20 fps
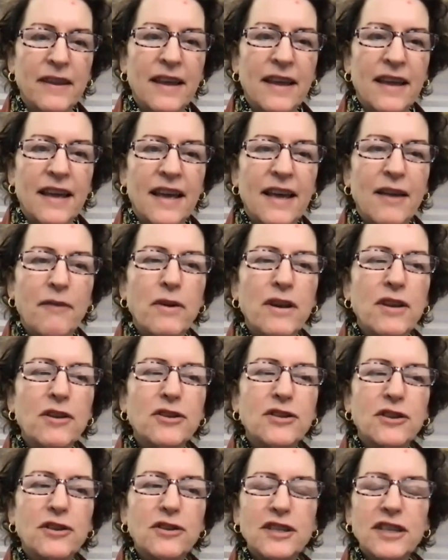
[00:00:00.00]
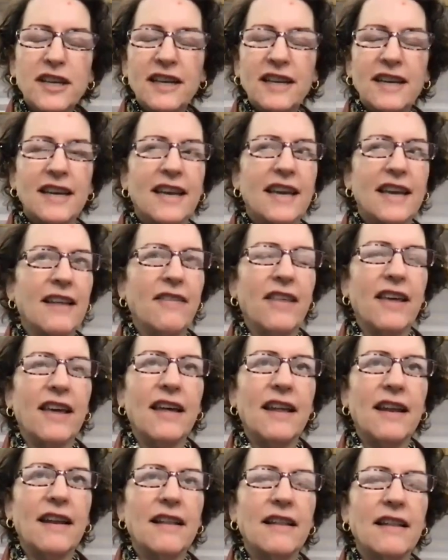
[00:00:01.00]
And when you start to kind of get
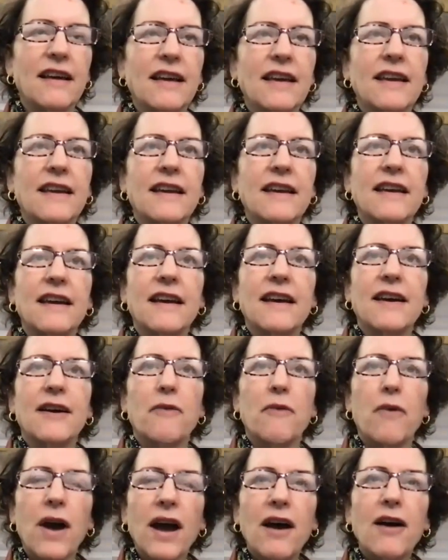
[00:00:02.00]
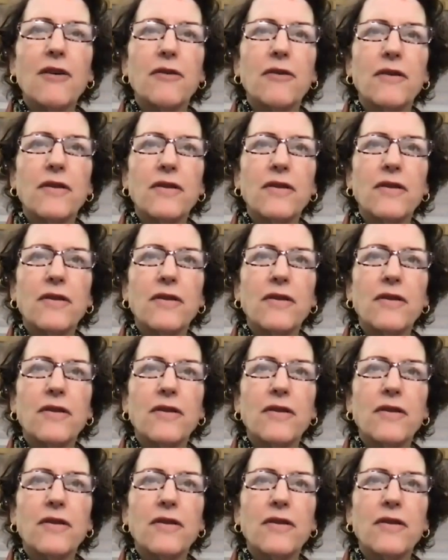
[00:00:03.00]
that, like, wow,